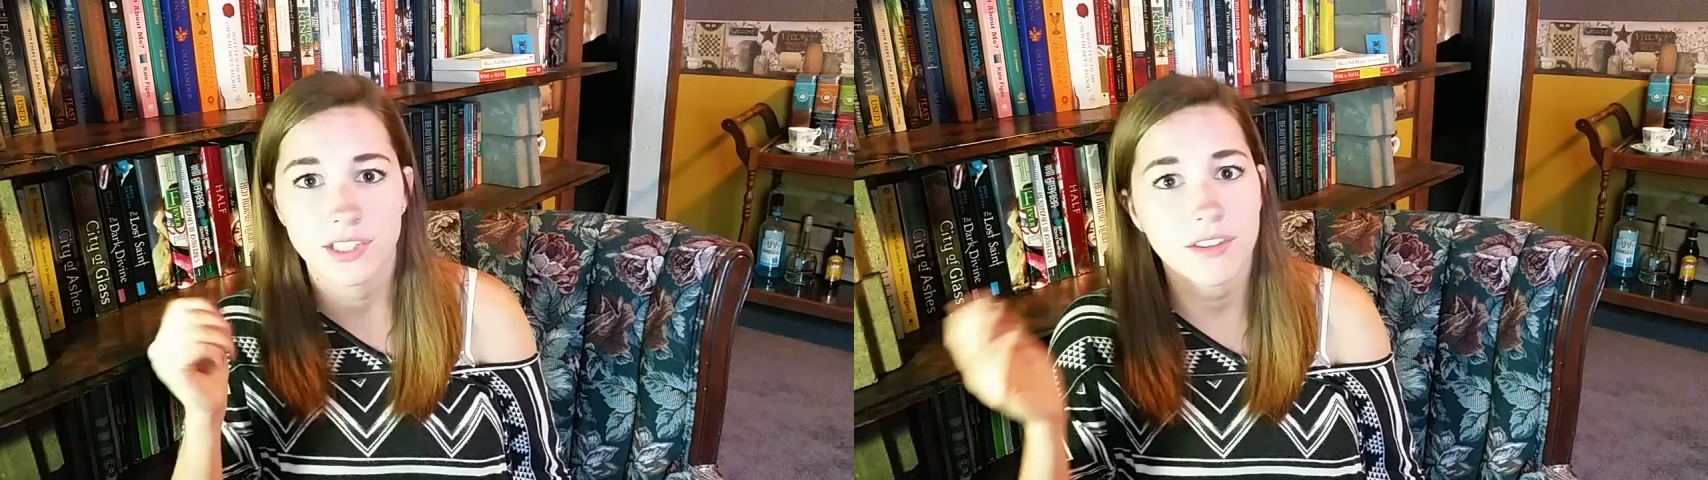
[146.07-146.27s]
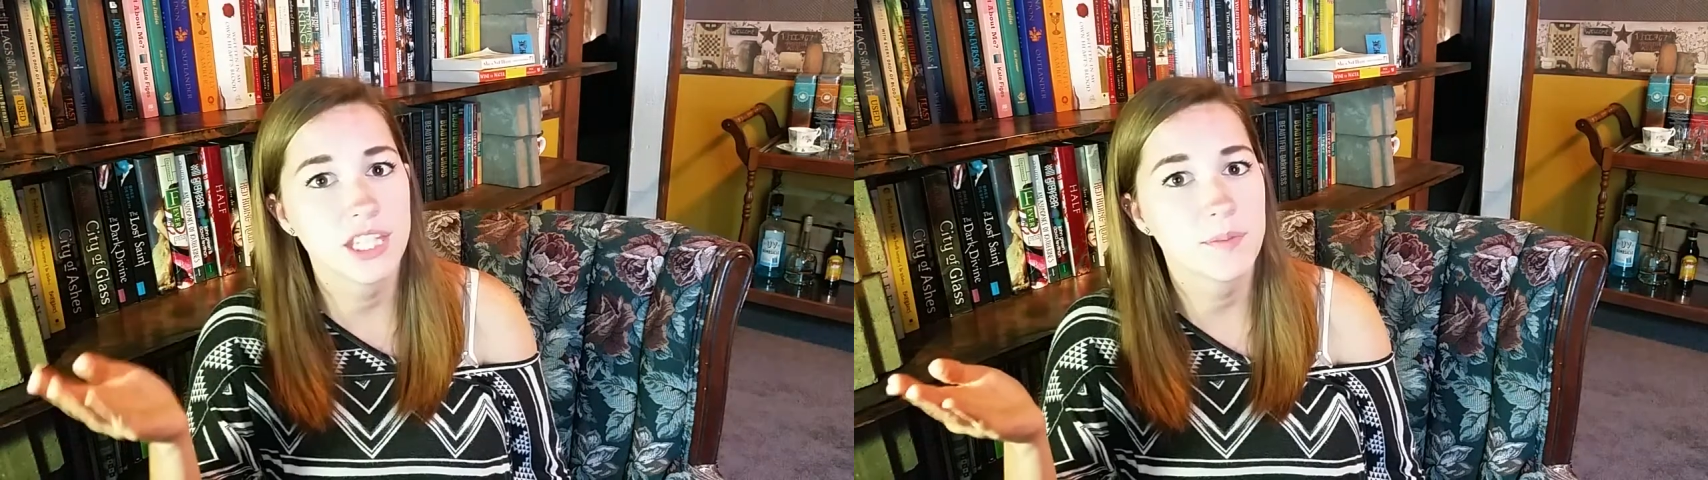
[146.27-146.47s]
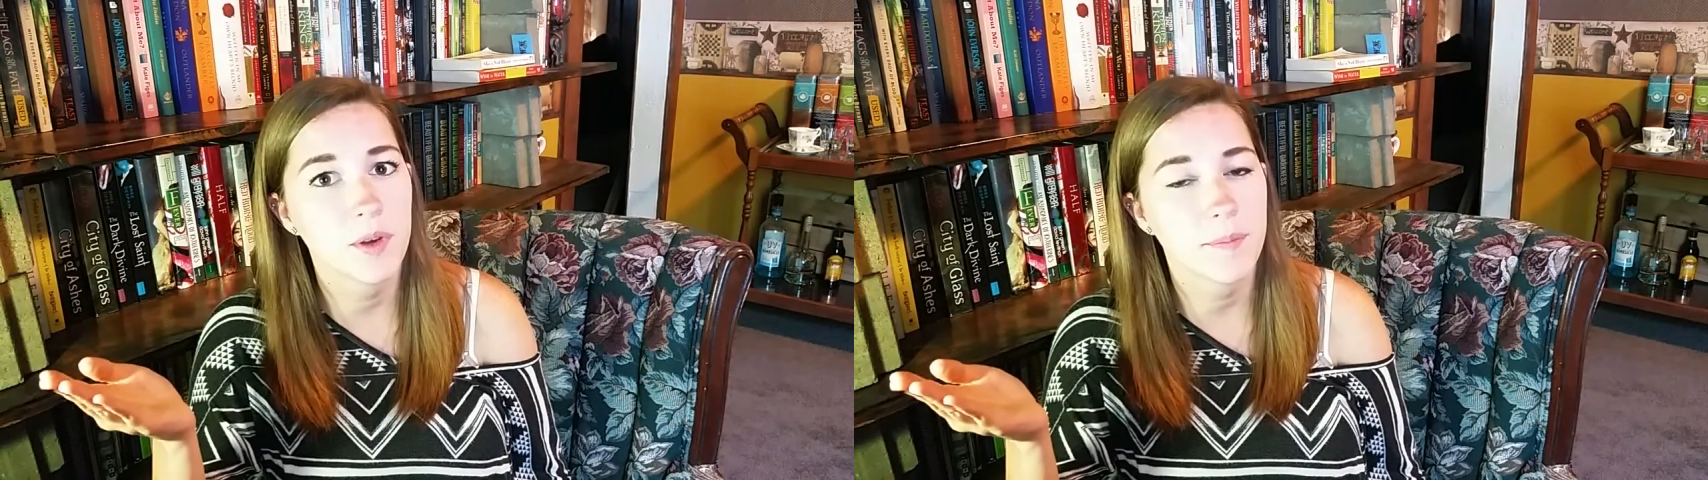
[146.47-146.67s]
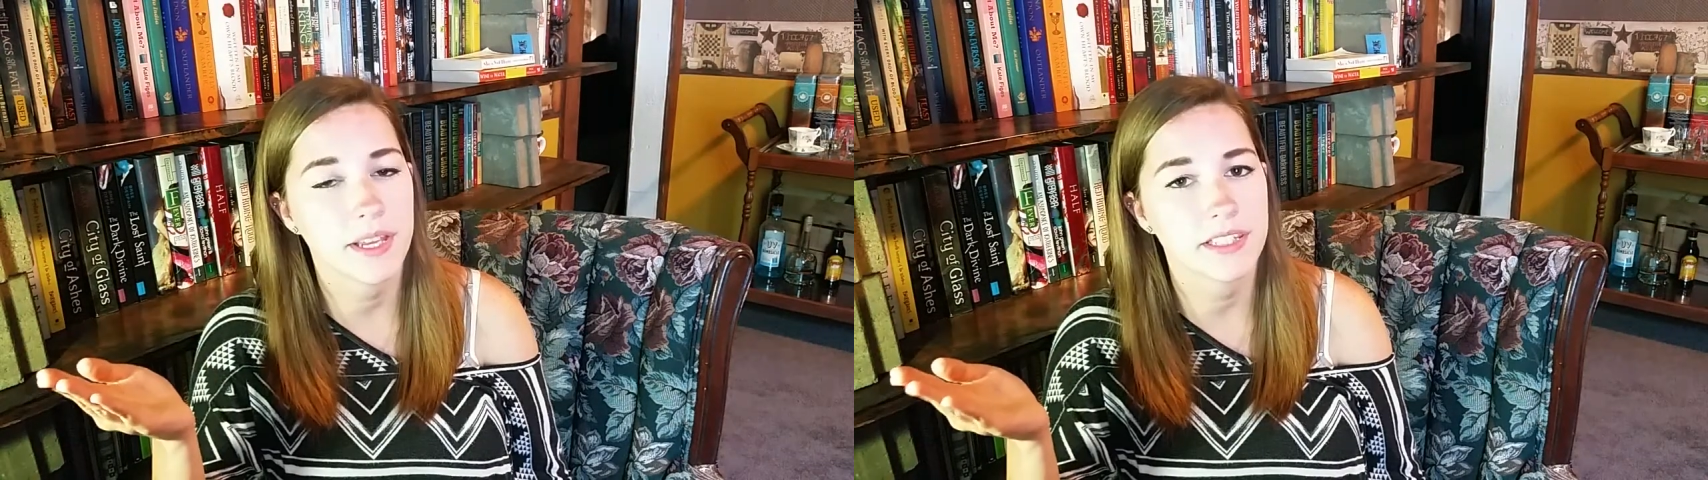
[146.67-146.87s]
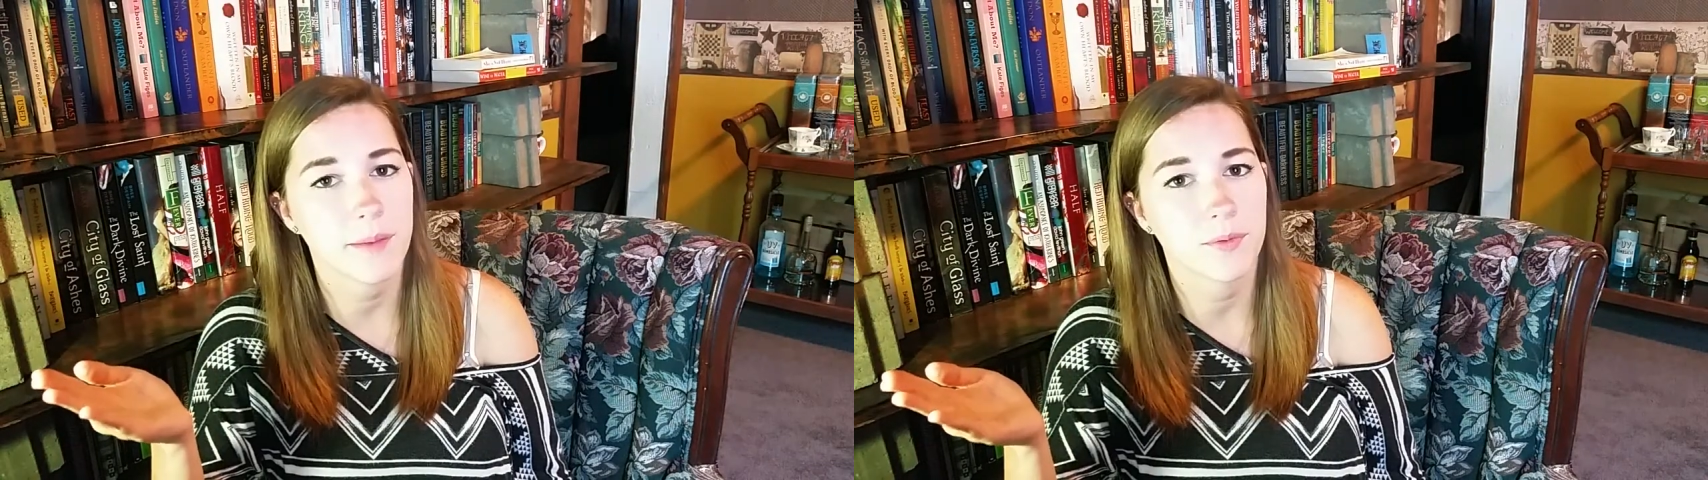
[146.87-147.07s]
So this book
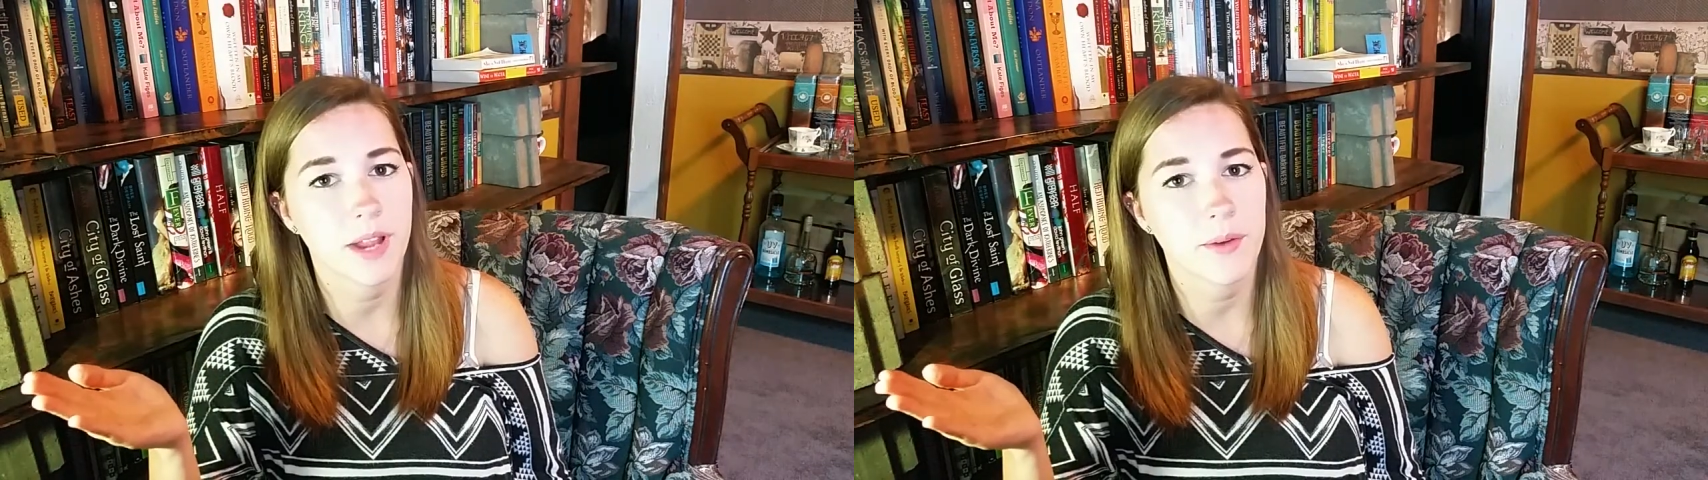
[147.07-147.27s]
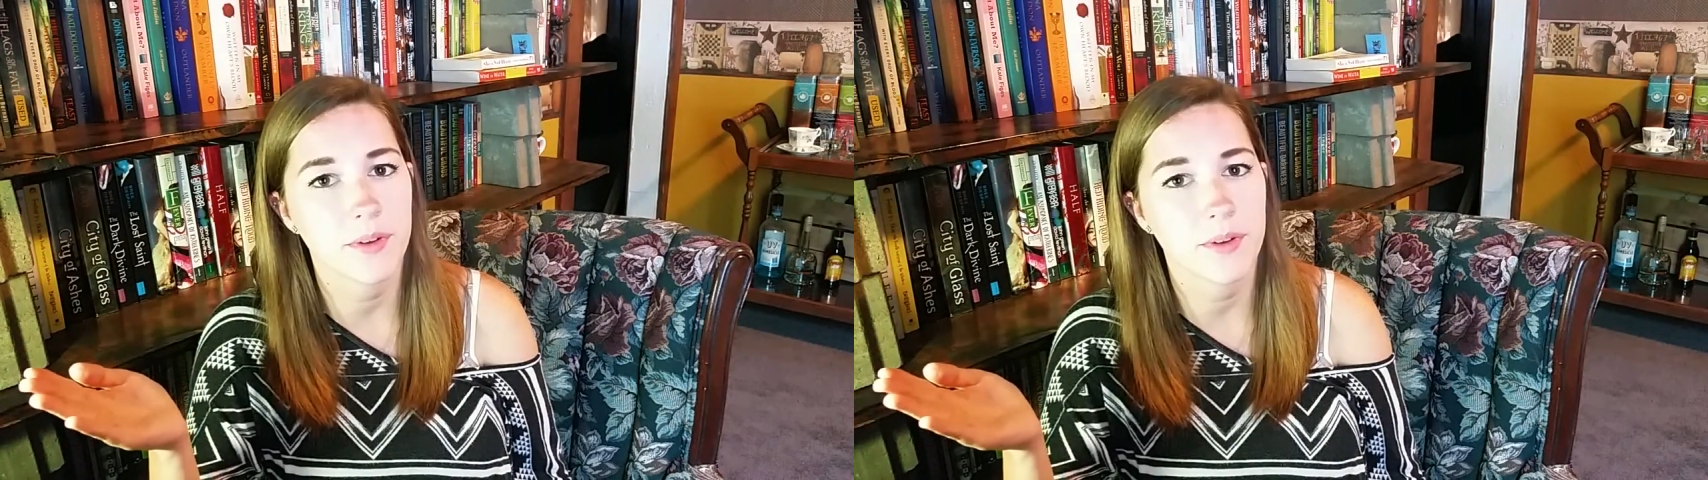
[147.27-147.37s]
picked up right